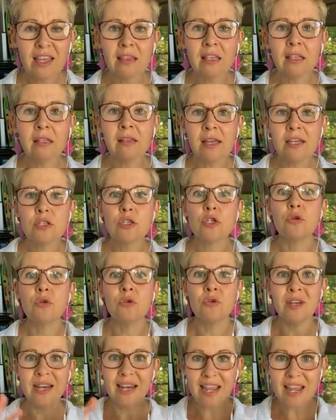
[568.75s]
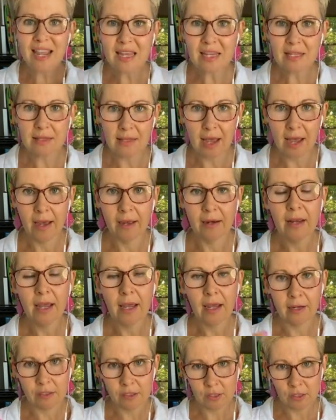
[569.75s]
then the less you need that
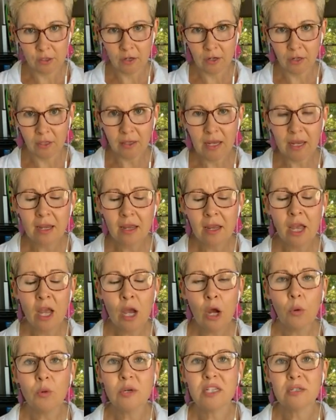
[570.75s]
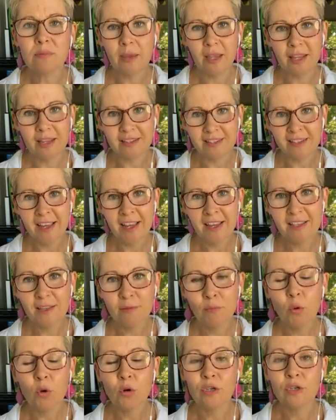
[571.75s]
externally, which means
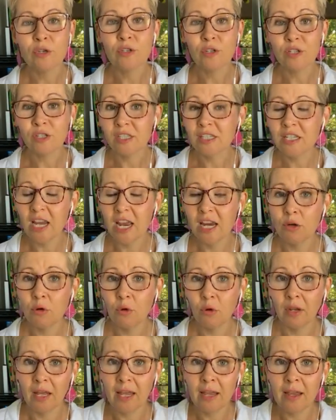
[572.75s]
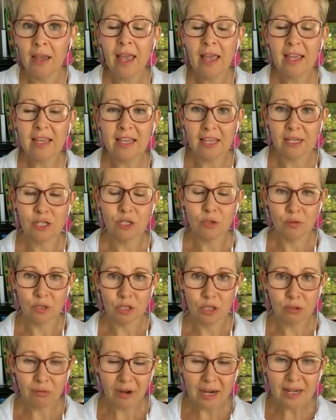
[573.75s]
the more you just genuinely get
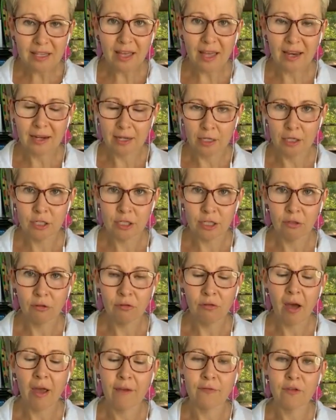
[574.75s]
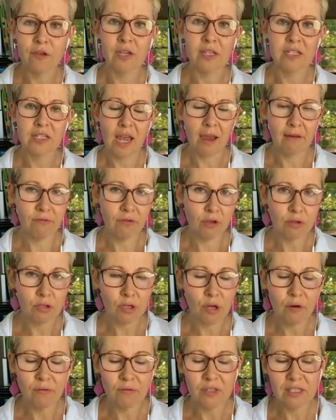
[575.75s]
to attract that into your life. You get to have
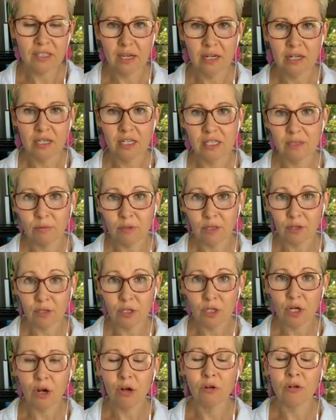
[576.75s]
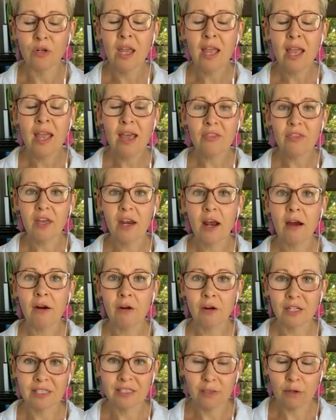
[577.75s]
those conversations with your child that
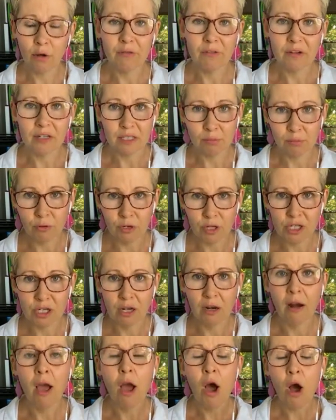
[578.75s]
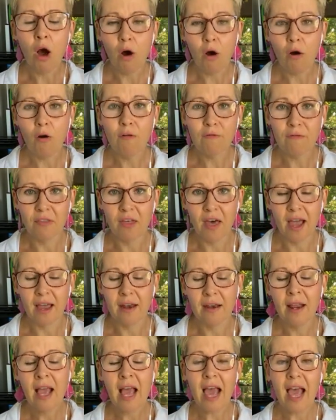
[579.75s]
are a self-expression of
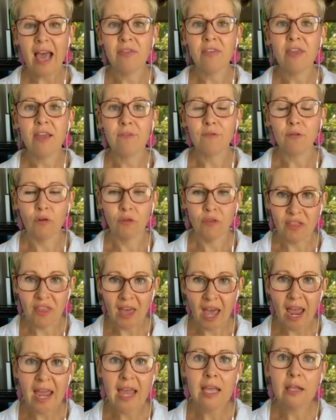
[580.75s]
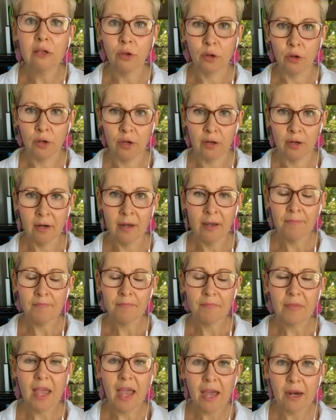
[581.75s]
that, and therefore they learn
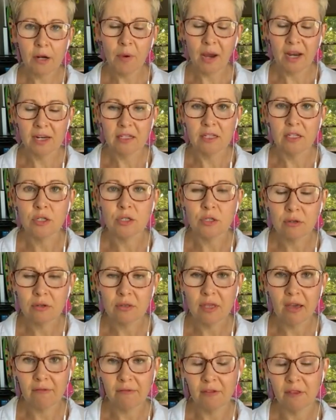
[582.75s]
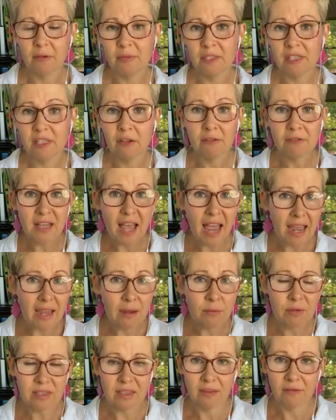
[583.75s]
how to actually do that for themselves,
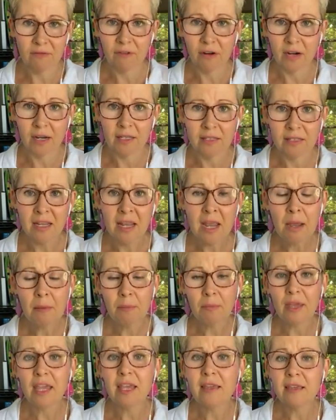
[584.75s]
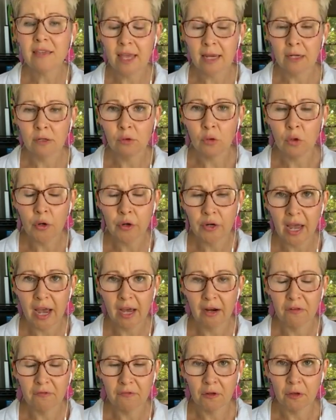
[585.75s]
A, with their friends, B, they learn
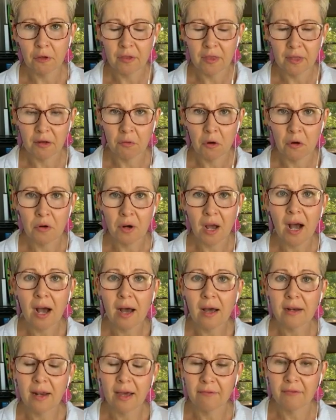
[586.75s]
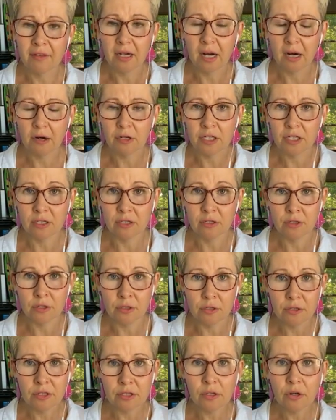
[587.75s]
how to follow their own heart and have the courage to
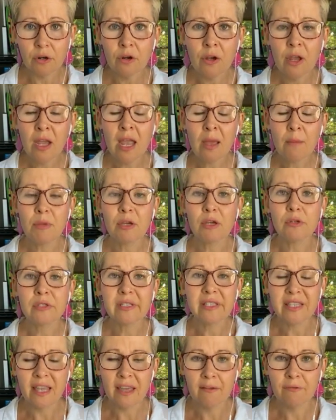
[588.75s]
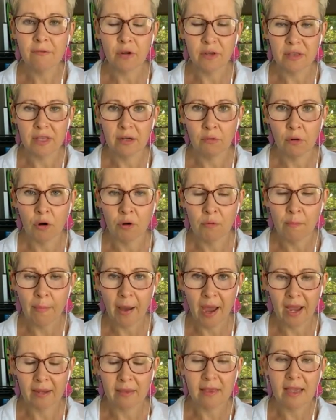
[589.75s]
do so because they've got their own
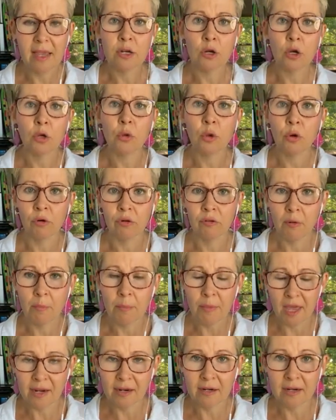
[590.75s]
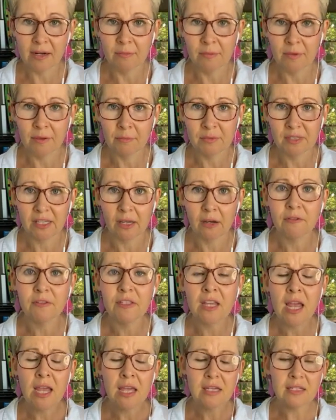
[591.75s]
back. They're no longer abandoning
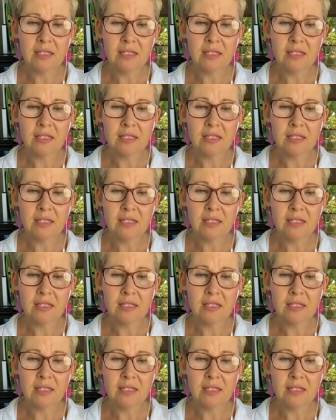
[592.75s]
themselves.